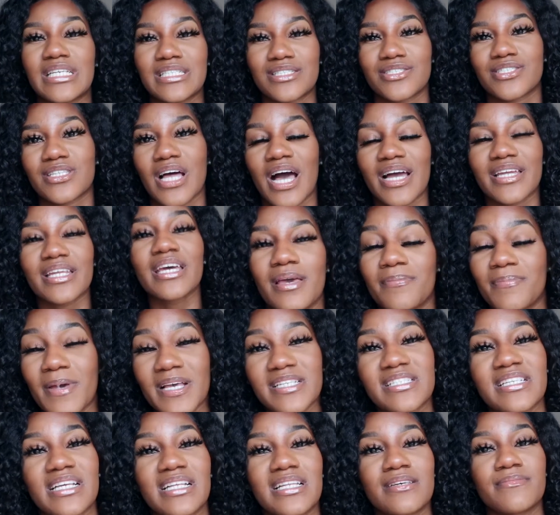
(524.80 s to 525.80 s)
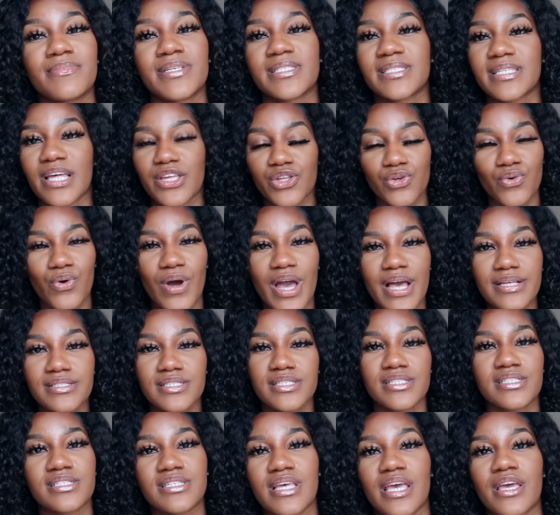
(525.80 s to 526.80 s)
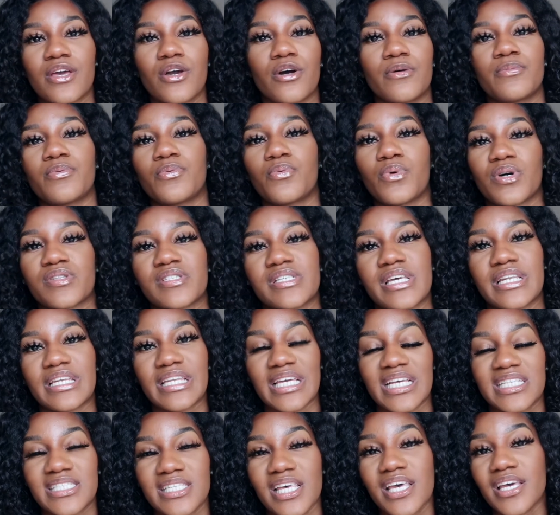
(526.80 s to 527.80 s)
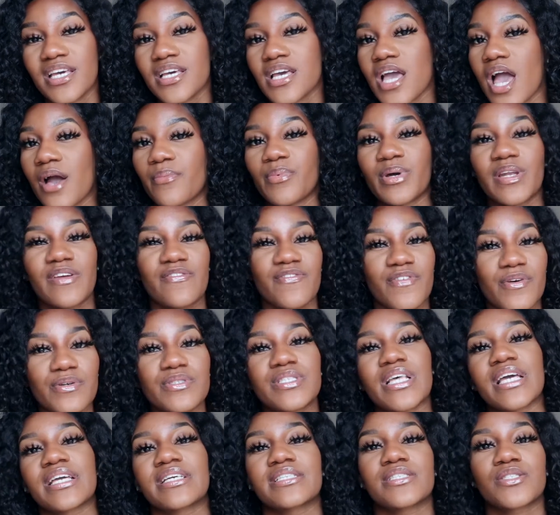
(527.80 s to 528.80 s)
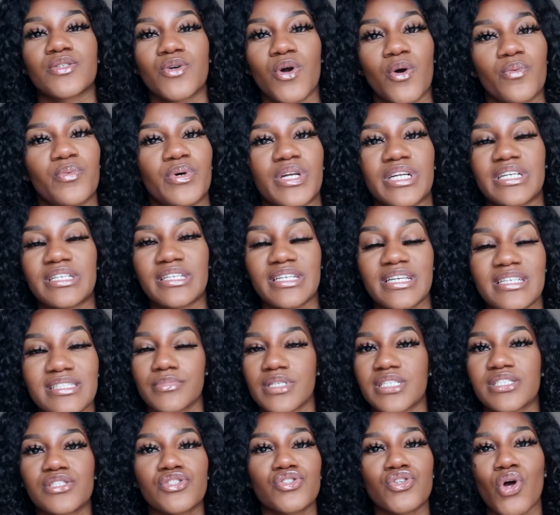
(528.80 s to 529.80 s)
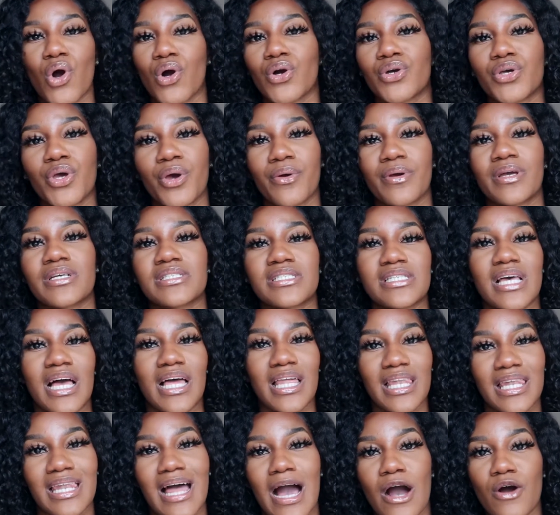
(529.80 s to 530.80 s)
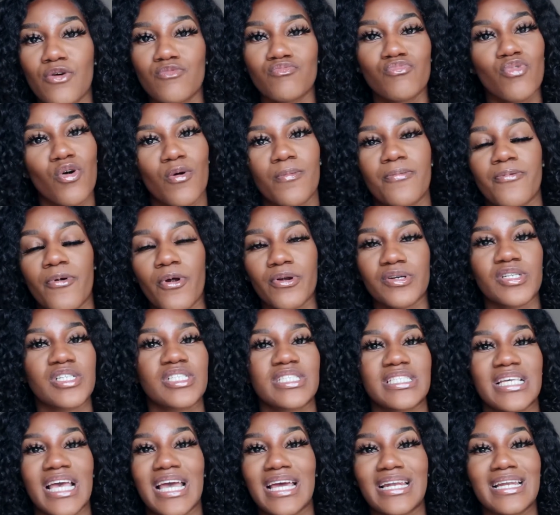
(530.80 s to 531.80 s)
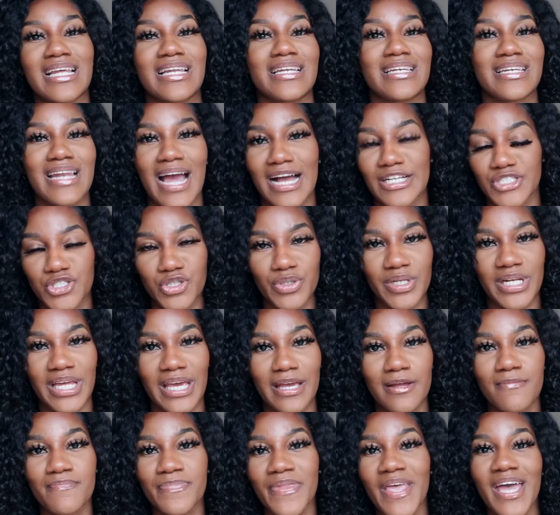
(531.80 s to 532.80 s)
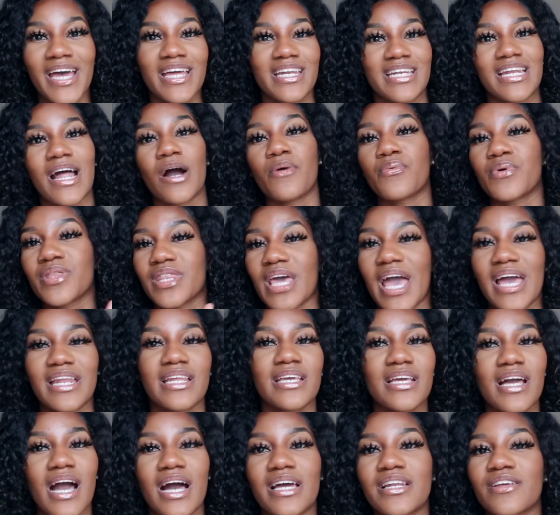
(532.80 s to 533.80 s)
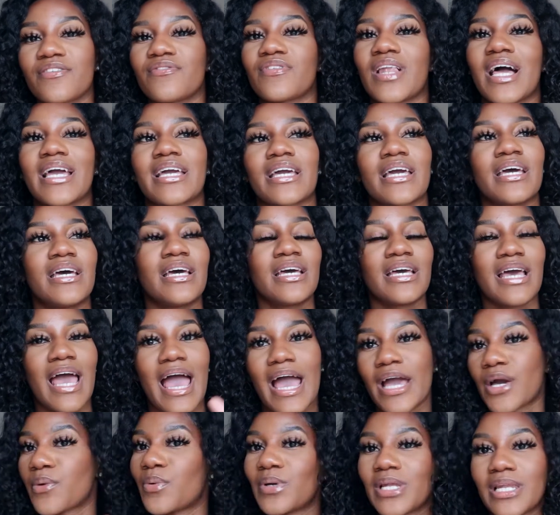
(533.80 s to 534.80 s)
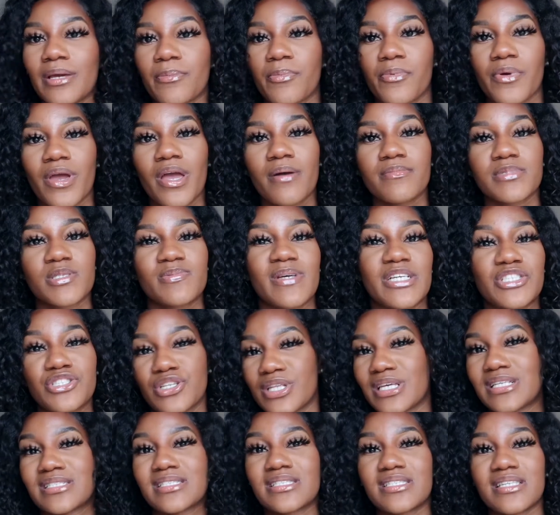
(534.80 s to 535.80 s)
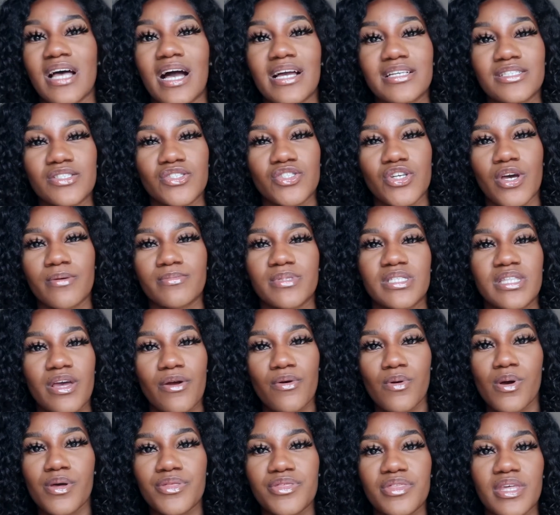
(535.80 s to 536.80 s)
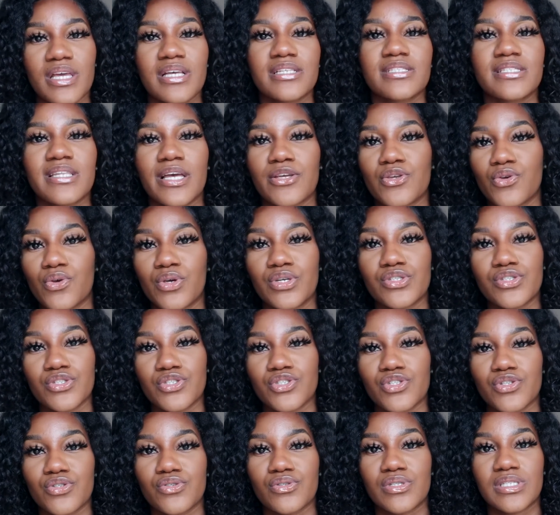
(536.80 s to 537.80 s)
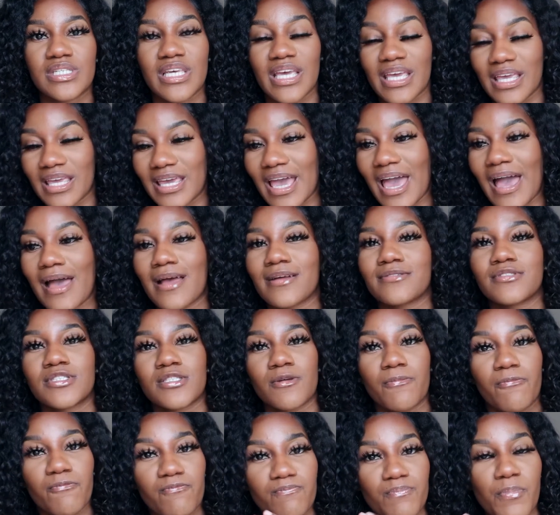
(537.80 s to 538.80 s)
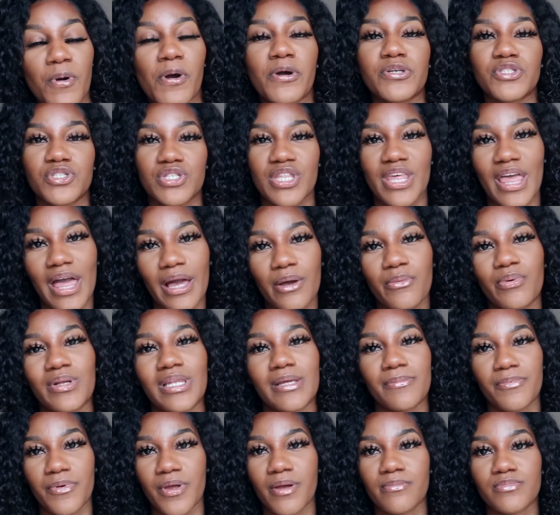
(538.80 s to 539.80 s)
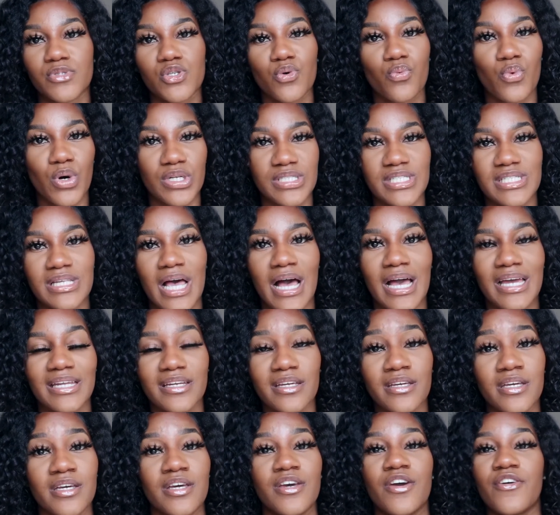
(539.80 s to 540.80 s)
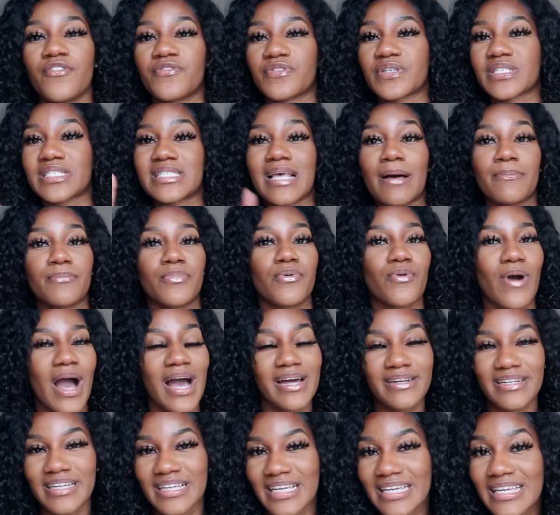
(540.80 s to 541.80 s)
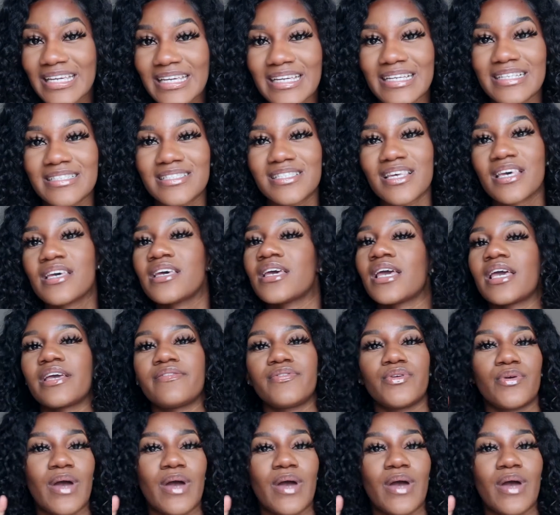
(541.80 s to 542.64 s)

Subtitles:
each side. It basically means that your hair's gonna take up what it needs, and when it feels like it's got what it needs, it's not going to allow more product in naturally. Now, with any kind of like equilibrium, especially in science terms, there are things that you can do to get to push the equilibrium to one side. For example, adding heat. If